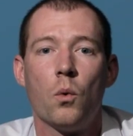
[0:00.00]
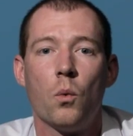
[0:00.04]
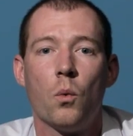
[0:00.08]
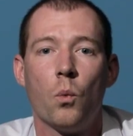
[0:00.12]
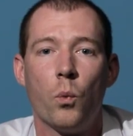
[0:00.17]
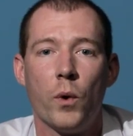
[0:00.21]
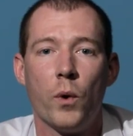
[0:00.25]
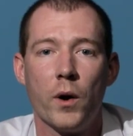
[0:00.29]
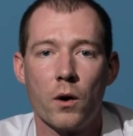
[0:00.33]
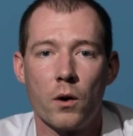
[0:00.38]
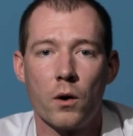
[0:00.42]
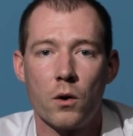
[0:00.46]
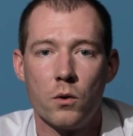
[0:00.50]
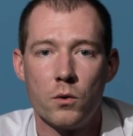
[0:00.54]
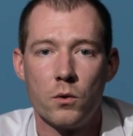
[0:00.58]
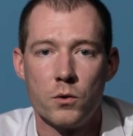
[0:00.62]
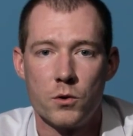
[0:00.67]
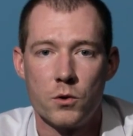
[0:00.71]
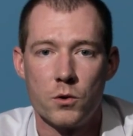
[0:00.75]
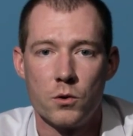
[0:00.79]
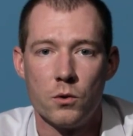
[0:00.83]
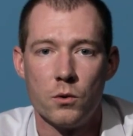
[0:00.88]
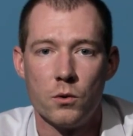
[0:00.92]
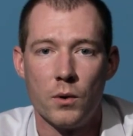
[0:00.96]
We are going
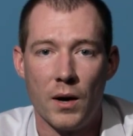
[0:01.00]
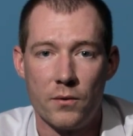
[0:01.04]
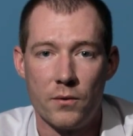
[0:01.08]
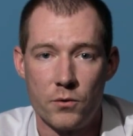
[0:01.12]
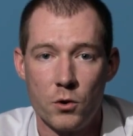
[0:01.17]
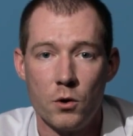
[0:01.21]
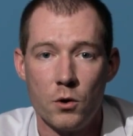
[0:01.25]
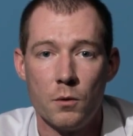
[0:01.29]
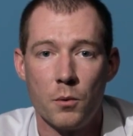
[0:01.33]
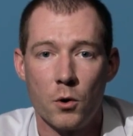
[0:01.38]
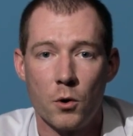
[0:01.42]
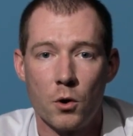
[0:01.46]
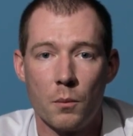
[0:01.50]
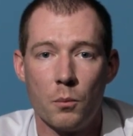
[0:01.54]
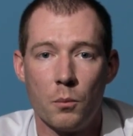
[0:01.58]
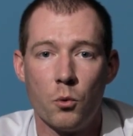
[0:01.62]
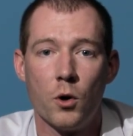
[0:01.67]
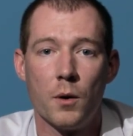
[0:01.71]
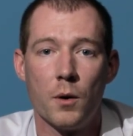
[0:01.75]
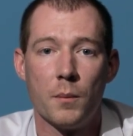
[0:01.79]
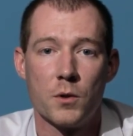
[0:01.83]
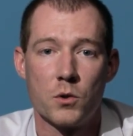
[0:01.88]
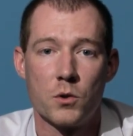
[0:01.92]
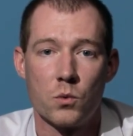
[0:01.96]
to, after you book
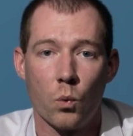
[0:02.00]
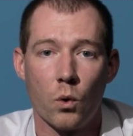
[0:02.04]
appointments,